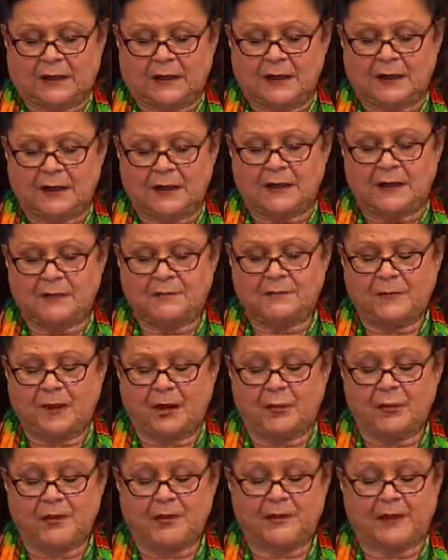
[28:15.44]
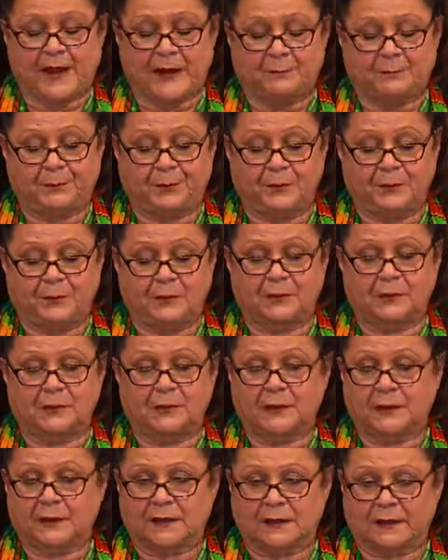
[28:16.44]
I want to thank
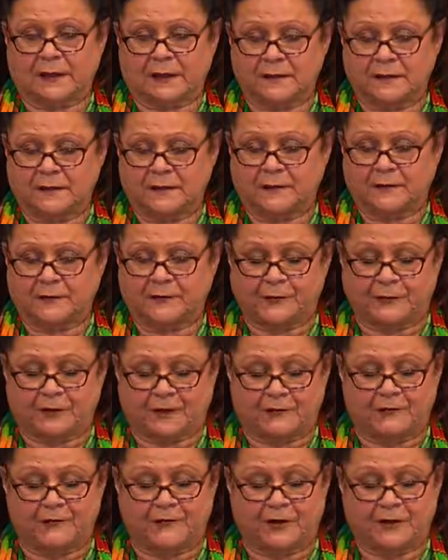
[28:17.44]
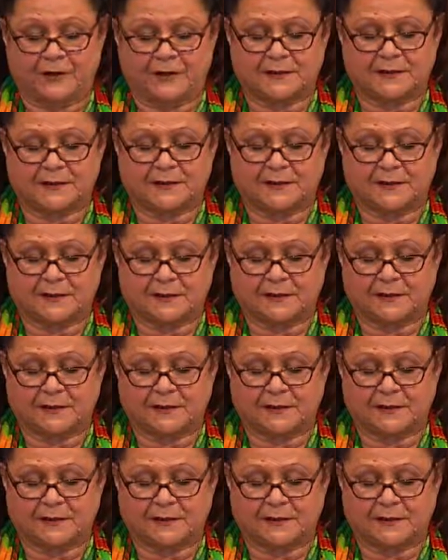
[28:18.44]
Paul and Glenn for the invite